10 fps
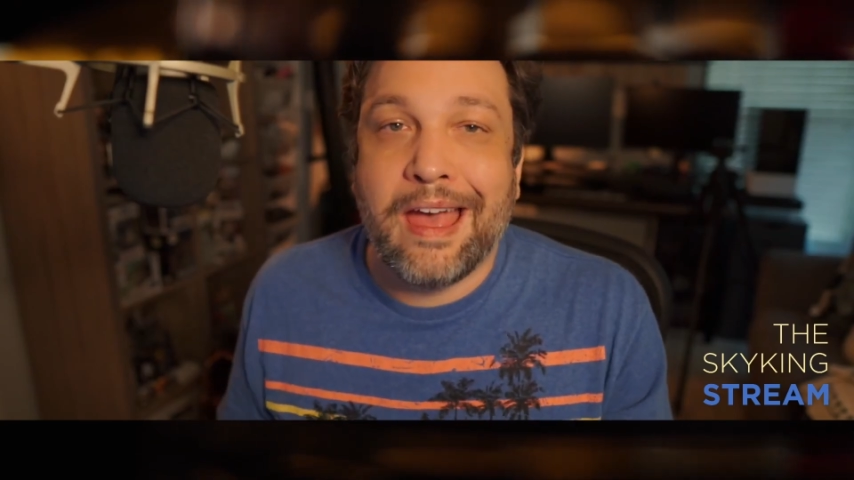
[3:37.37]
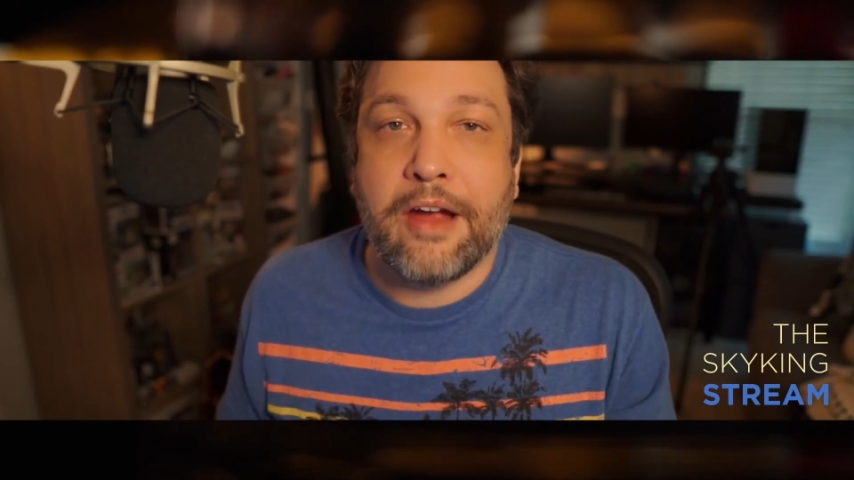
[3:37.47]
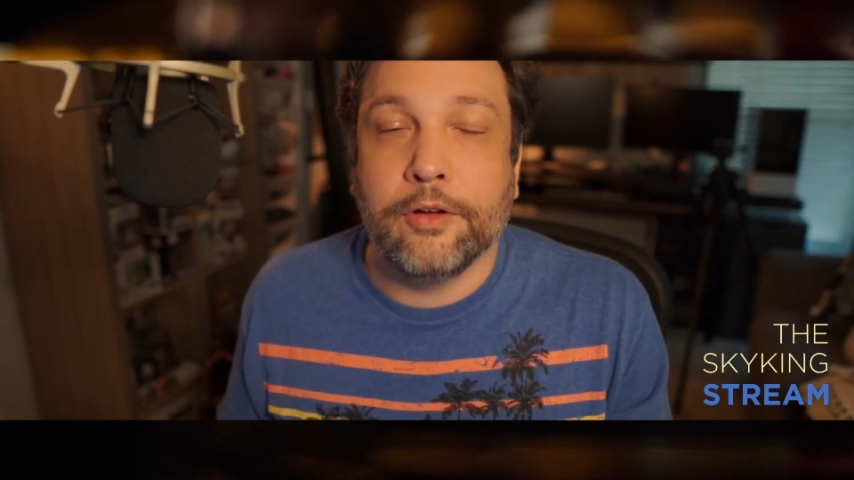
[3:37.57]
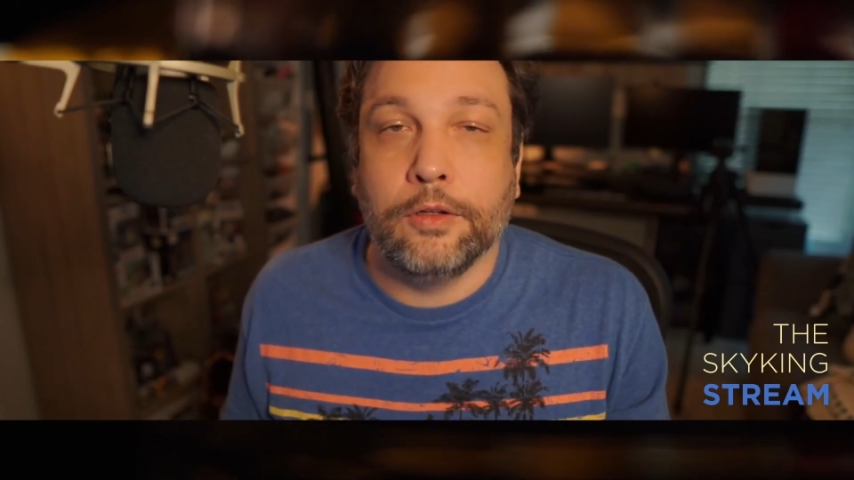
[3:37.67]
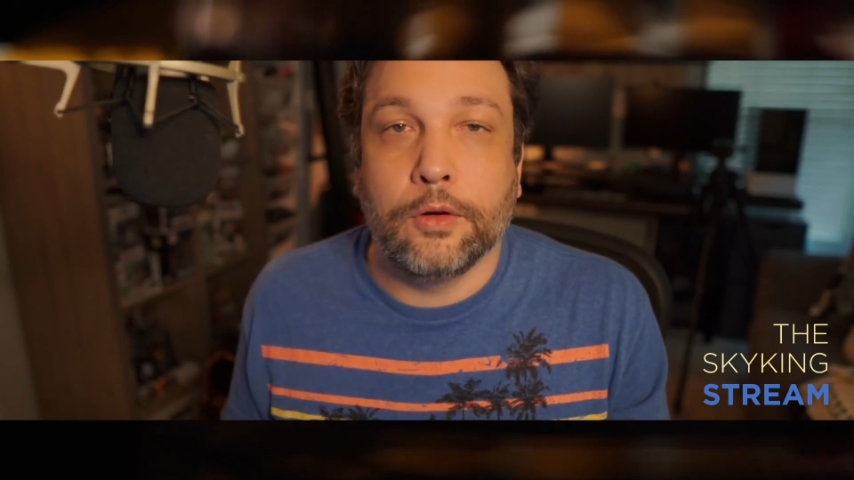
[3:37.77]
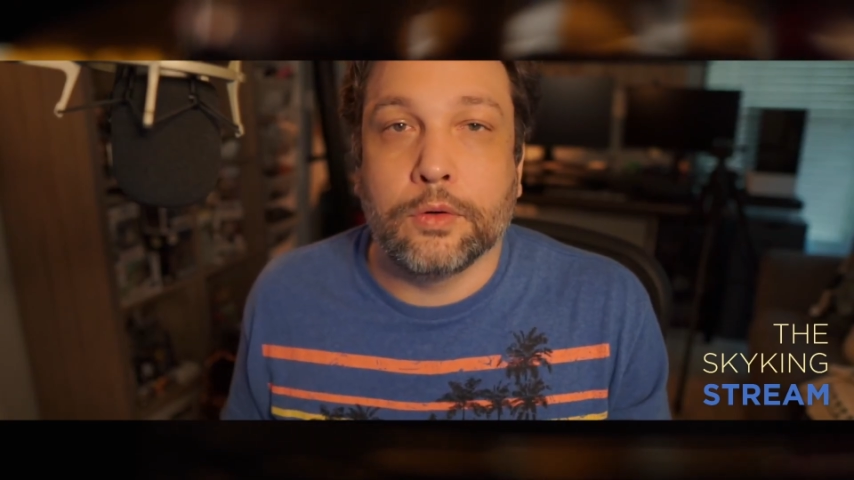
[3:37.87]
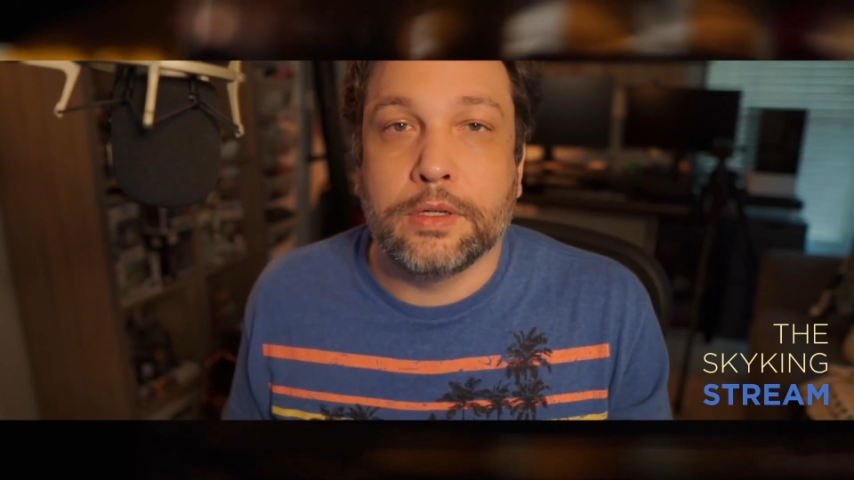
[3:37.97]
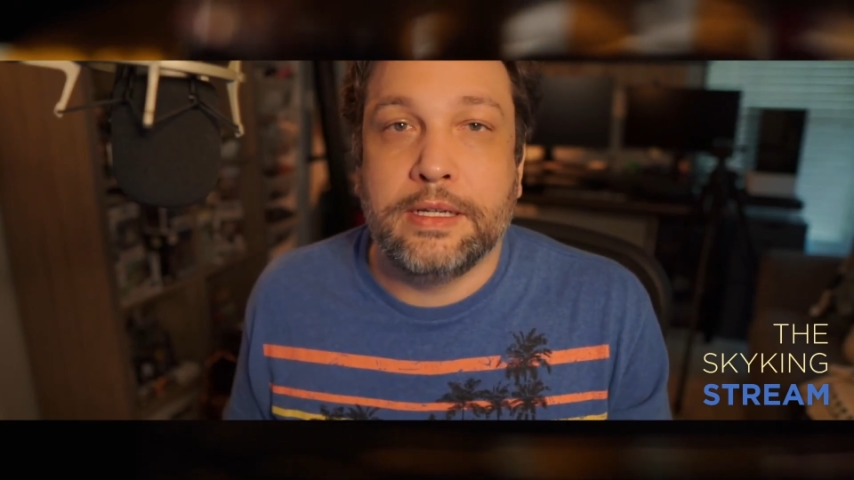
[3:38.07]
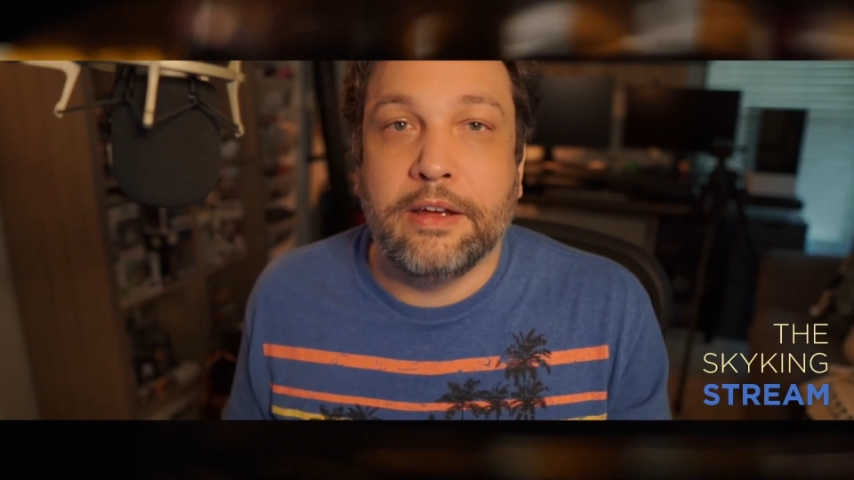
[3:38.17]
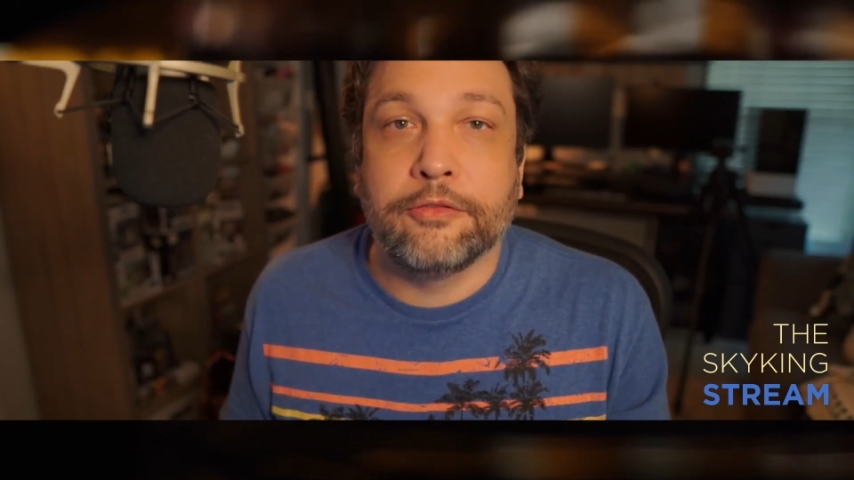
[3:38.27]
Every load order
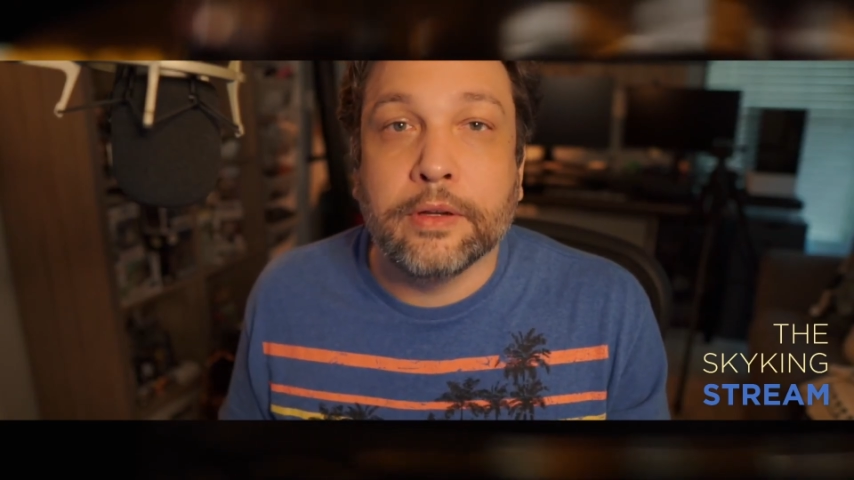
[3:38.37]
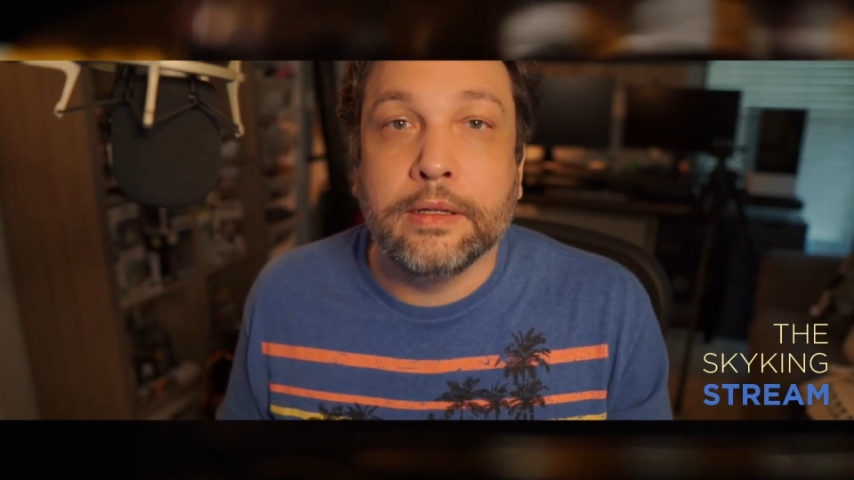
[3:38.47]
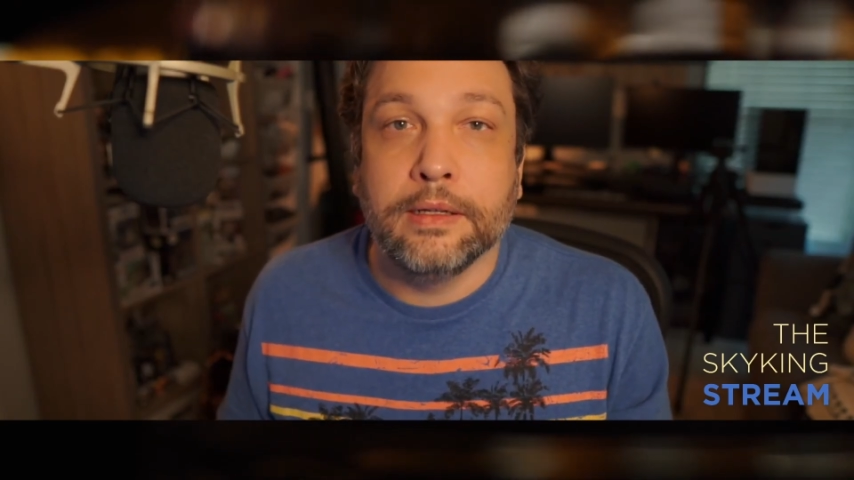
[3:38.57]
is different.